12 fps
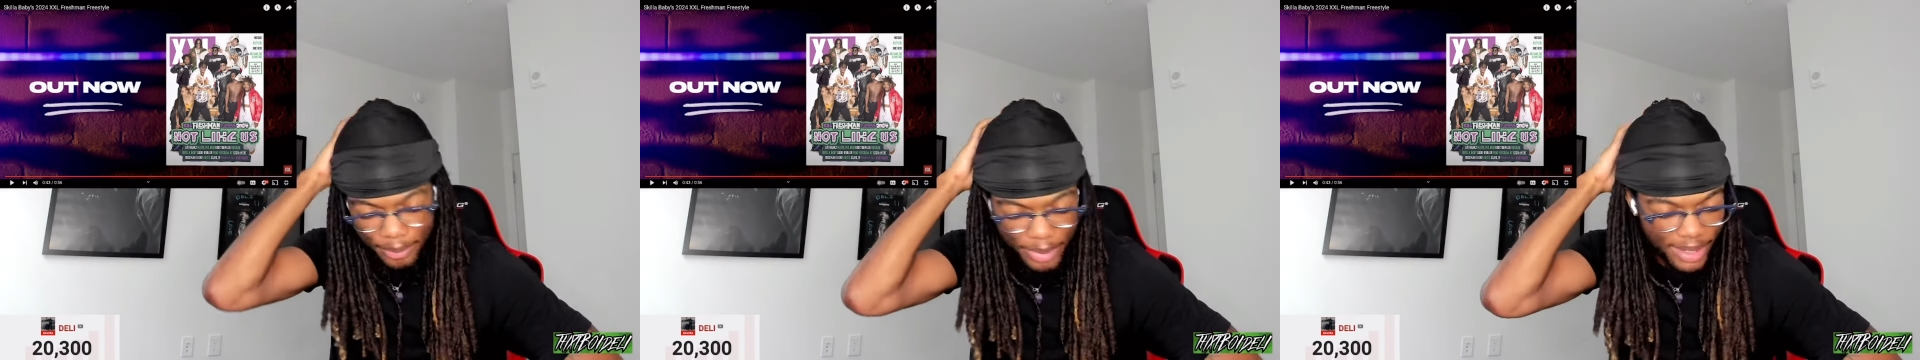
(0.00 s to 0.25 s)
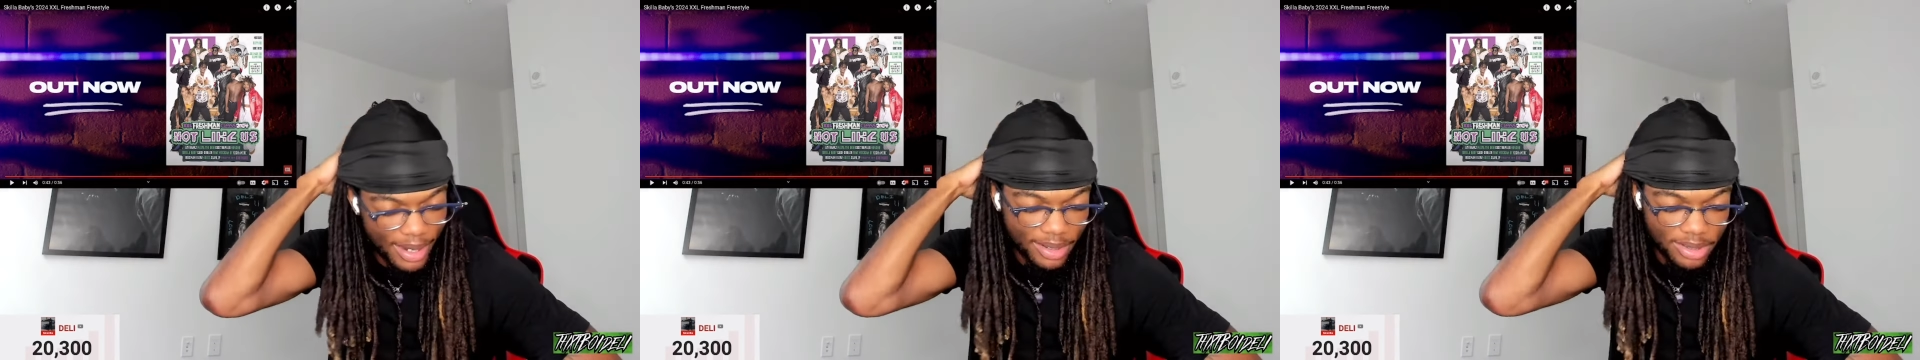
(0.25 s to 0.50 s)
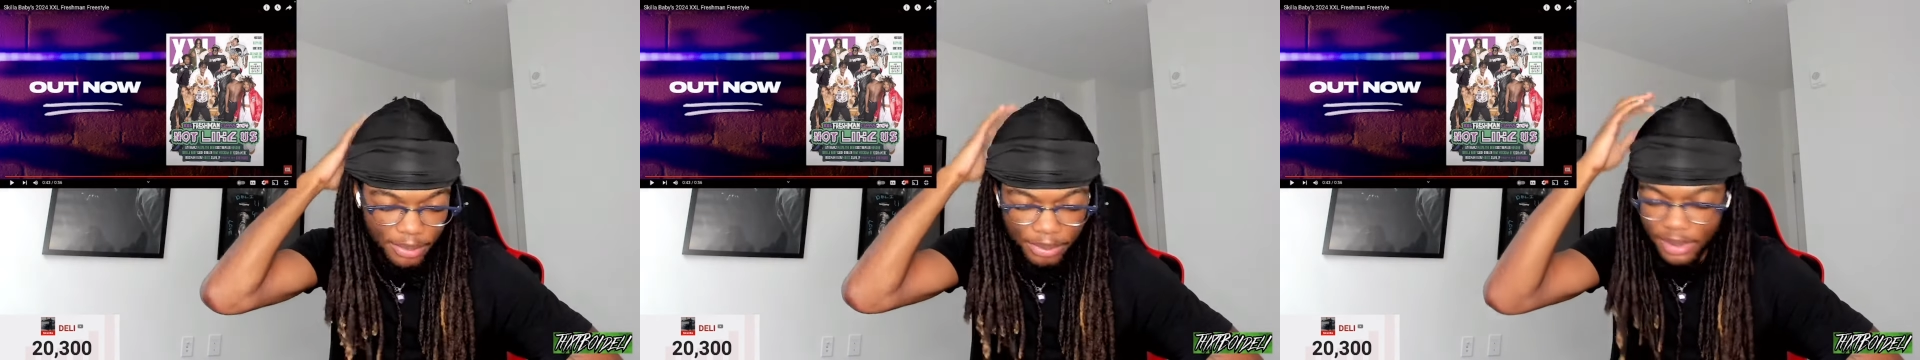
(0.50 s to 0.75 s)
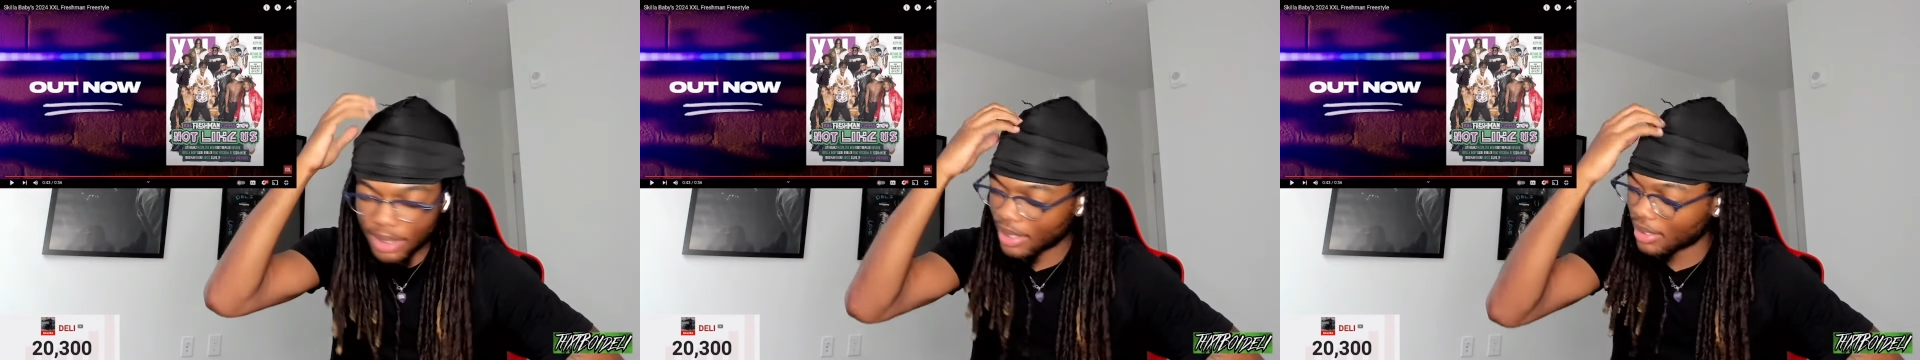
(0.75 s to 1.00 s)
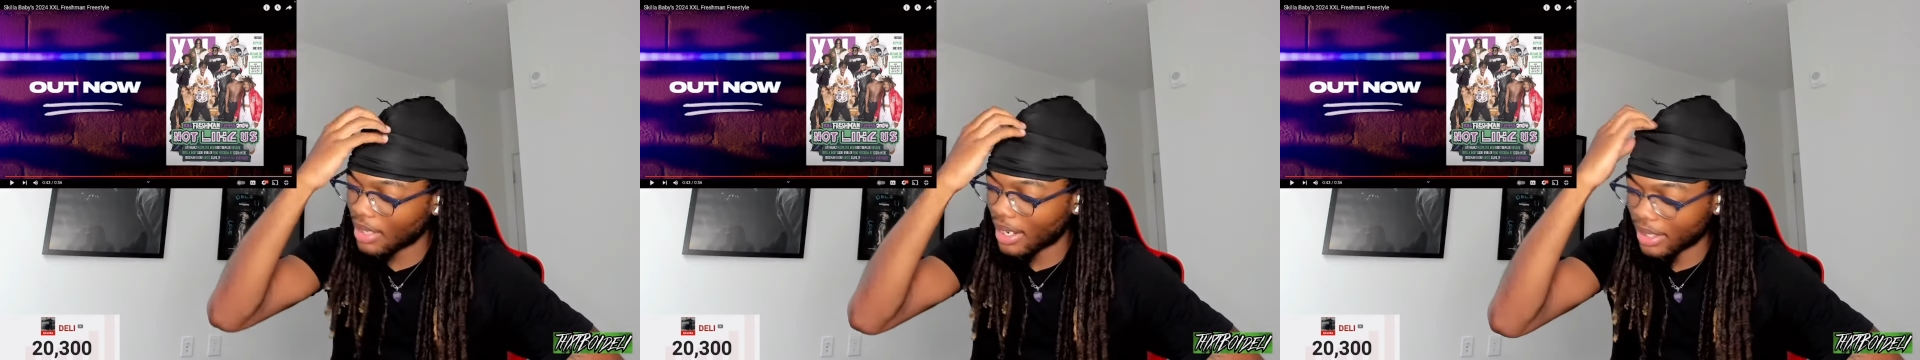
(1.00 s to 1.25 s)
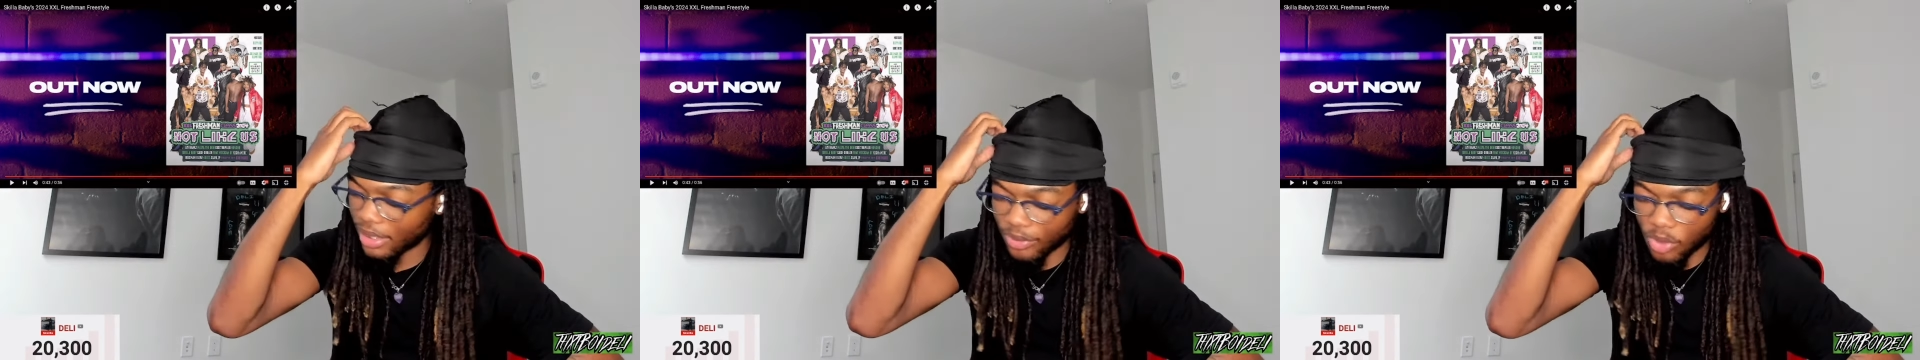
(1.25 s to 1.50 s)
BigXthaPlug is like
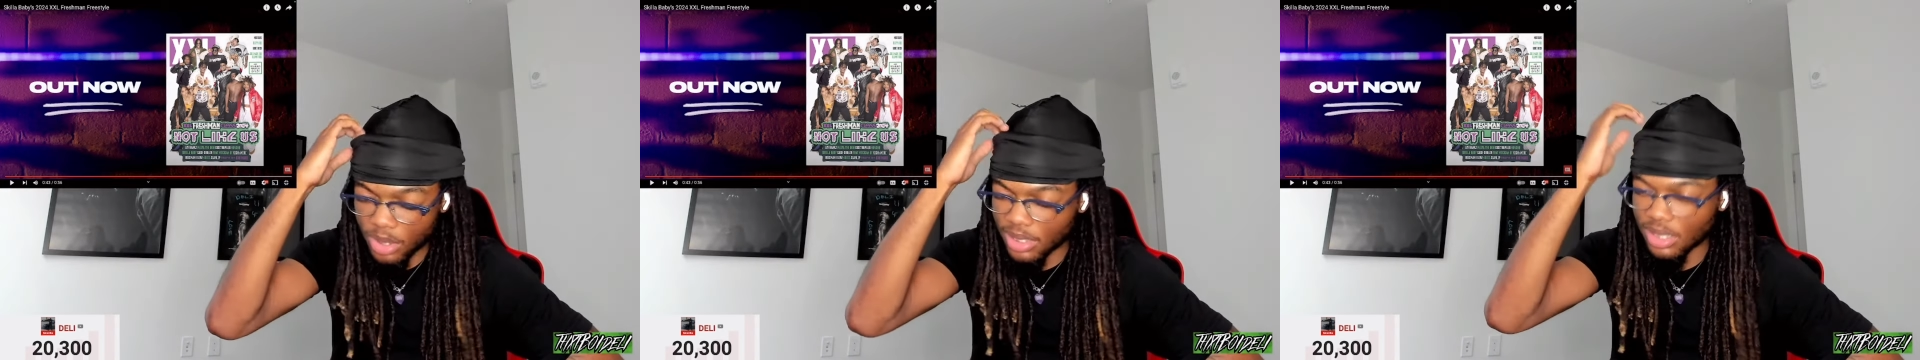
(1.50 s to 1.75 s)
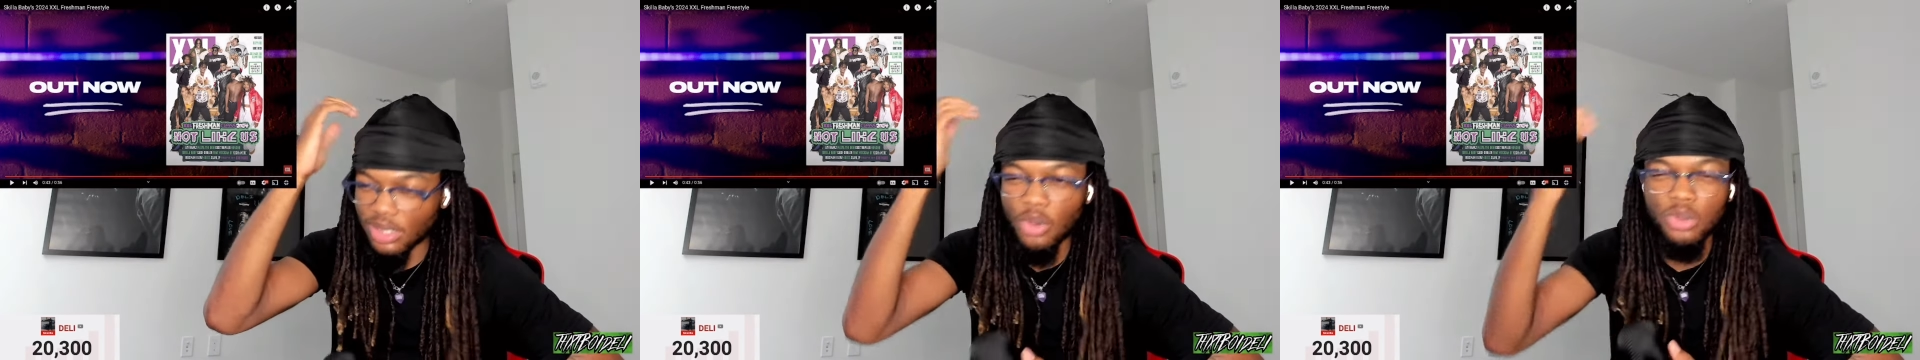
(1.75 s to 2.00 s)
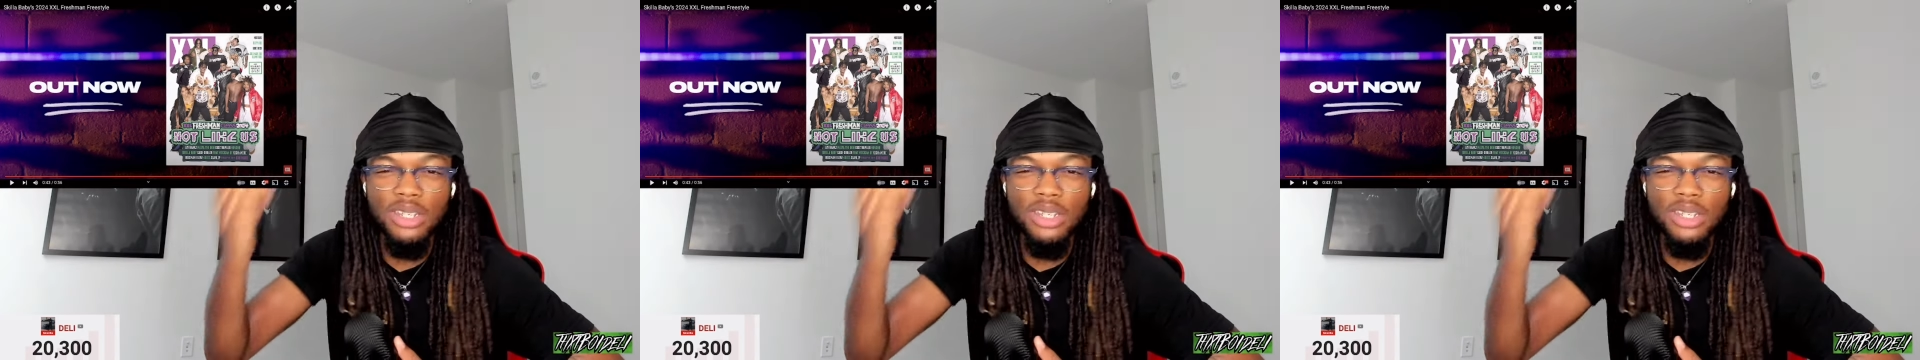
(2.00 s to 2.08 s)
his voice is so